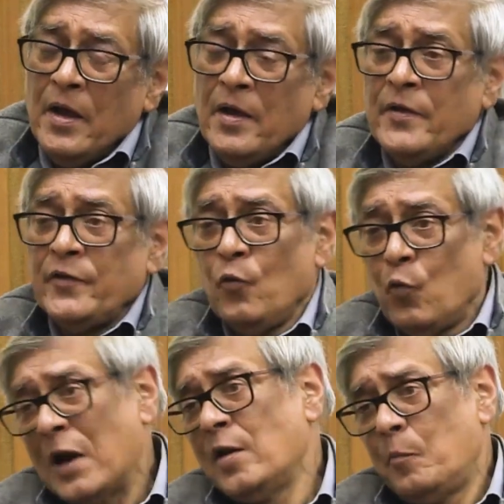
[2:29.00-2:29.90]
So
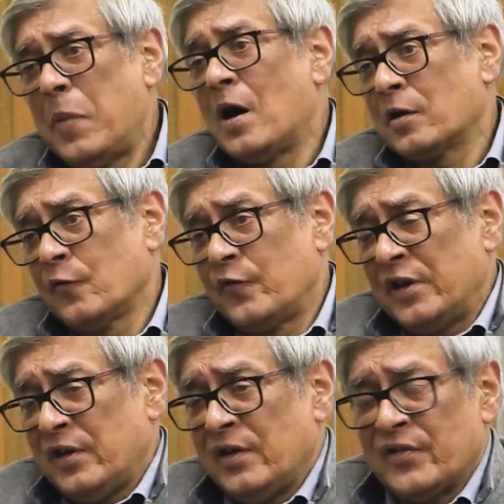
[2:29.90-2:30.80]
one part of
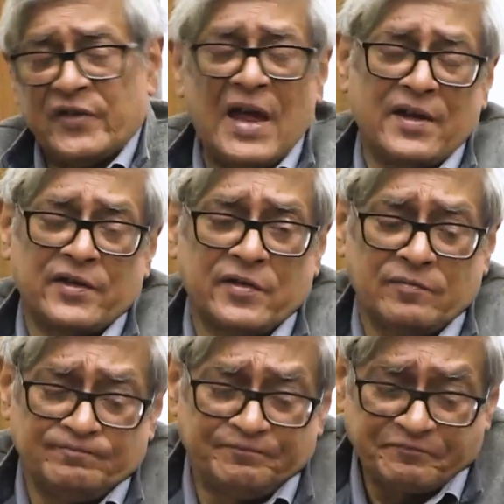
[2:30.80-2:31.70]
it is that.
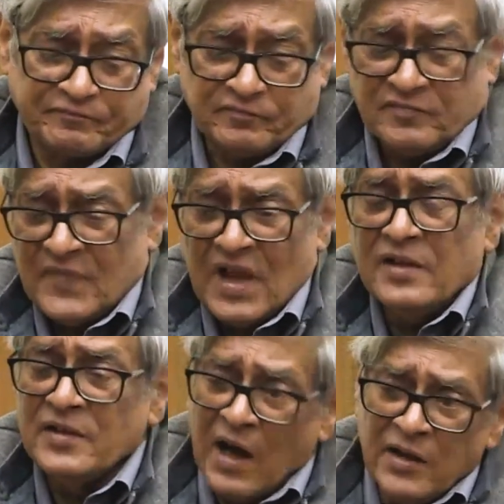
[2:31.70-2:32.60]

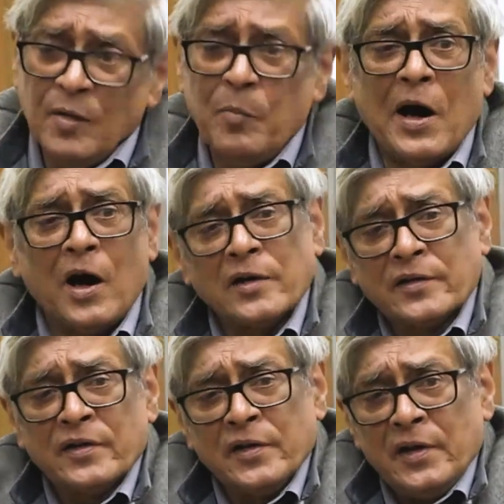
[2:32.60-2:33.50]
The other
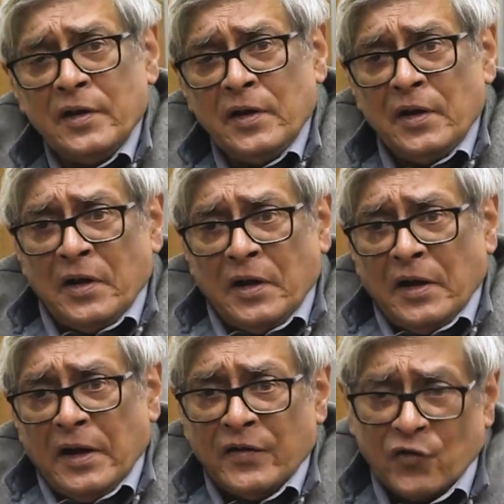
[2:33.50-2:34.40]
part
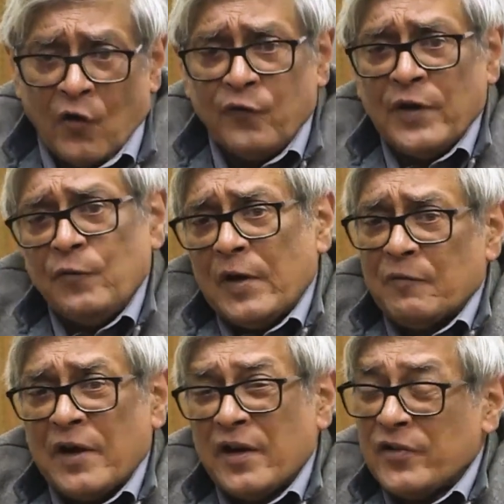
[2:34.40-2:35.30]
is often
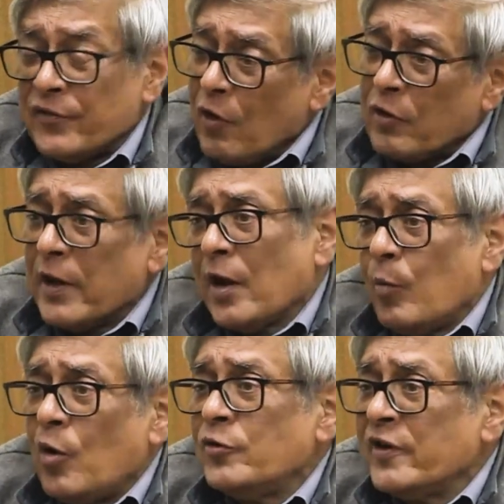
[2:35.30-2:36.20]
when one is talking
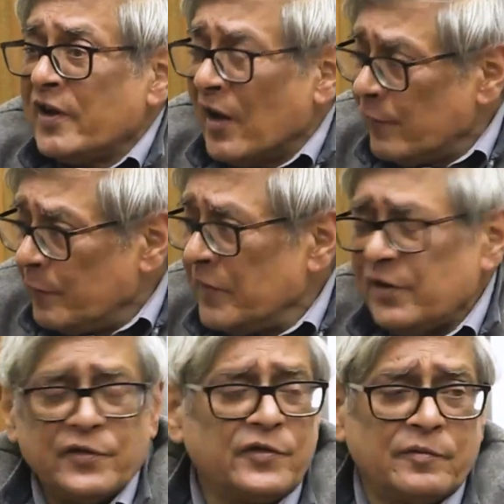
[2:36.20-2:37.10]
about
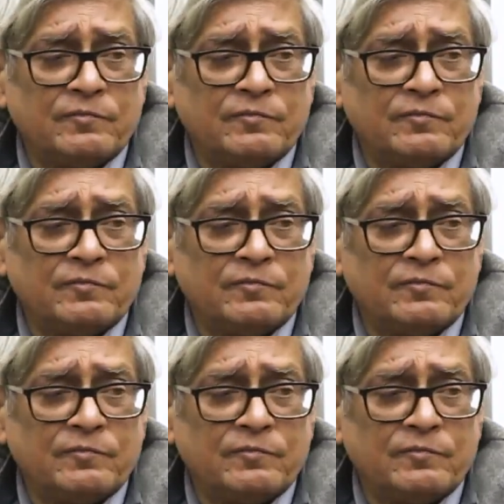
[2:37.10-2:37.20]
government,